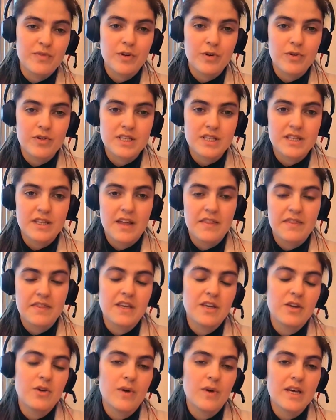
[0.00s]
noted that
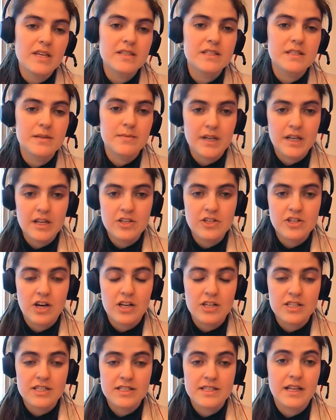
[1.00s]
the US typically
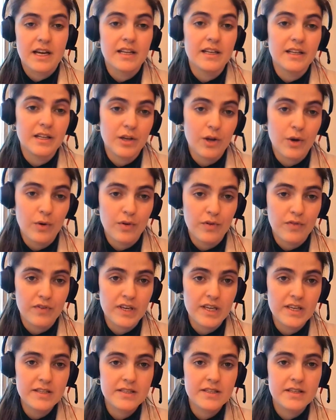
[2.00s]
charges slightly lower
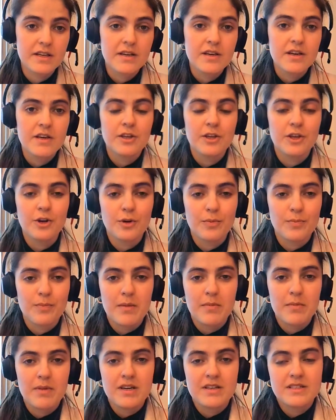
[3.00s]
fees. Europe
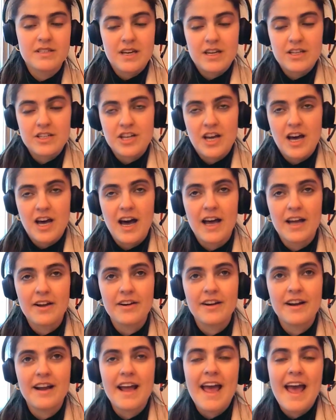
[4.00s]
may be a touch
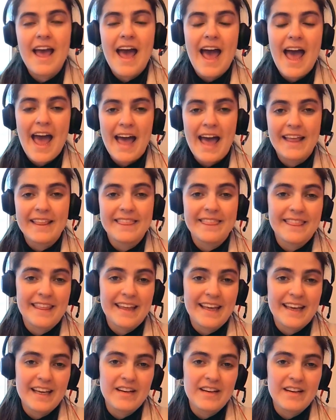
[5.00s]
higher. And
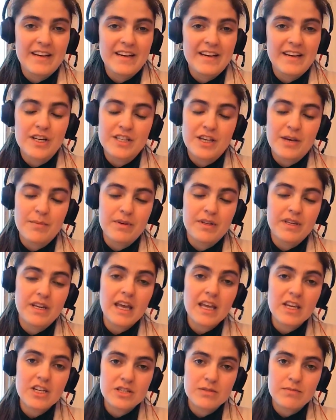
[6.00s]
then, for example, in
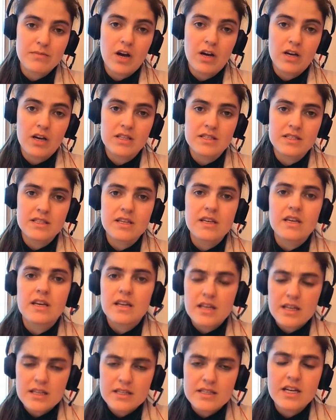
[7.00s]
Asian markets,
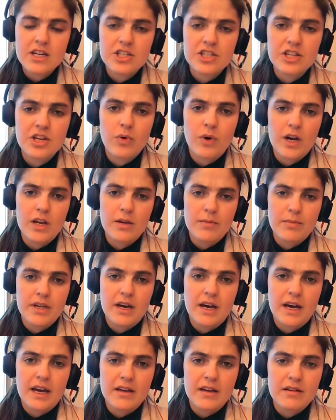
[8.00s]
it's actually quite a bit
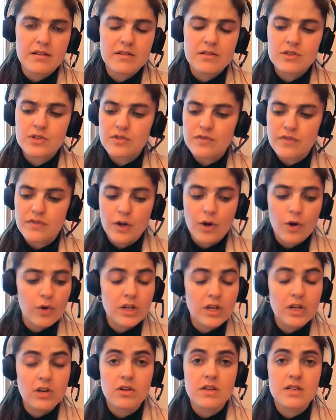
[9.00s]
higher. So if I
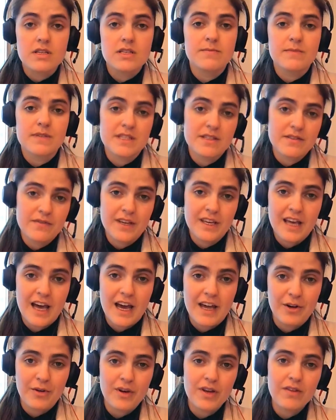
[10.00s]
hone in on a specific
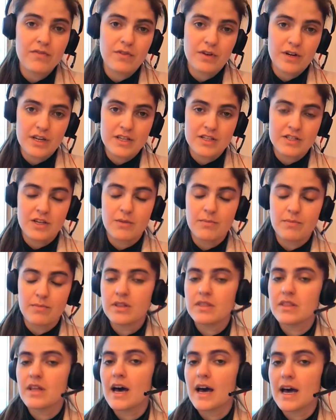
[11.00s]
category, for
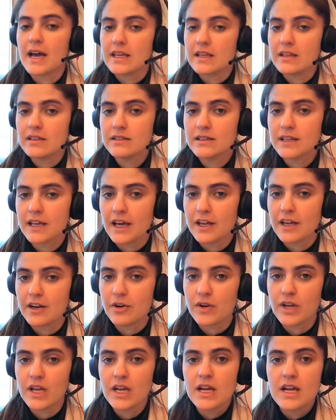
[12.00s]
example, in the high yield
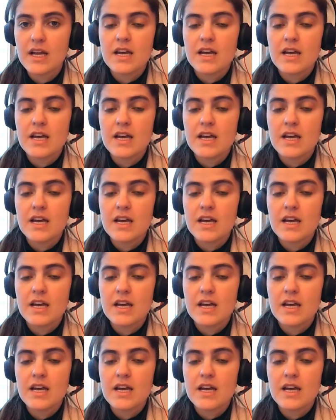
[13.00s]
category,